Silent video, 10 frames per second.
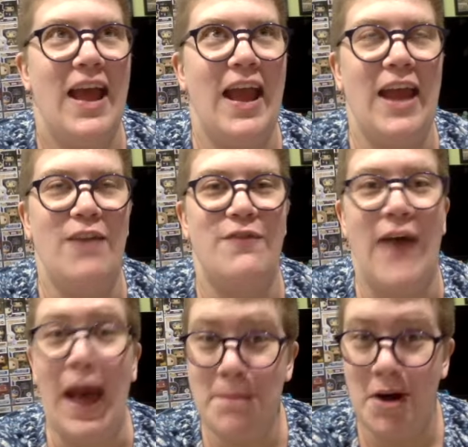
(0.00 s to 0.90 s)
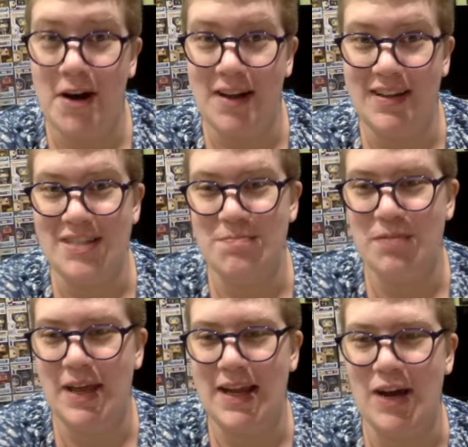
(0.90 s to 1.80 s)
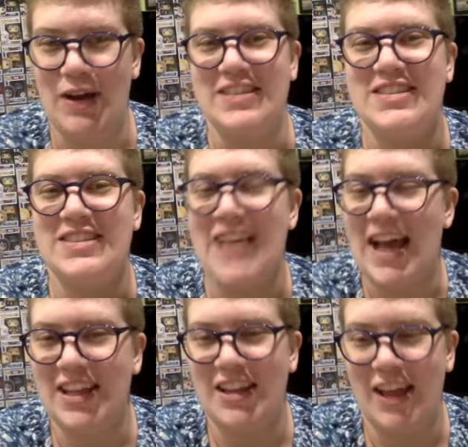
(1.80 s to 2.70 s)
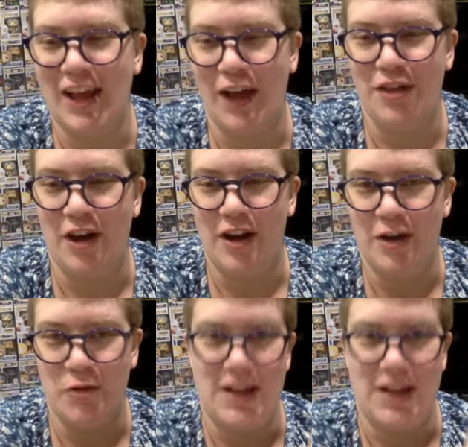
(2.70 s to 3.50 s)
And that part at least played out exactly like I thought it would.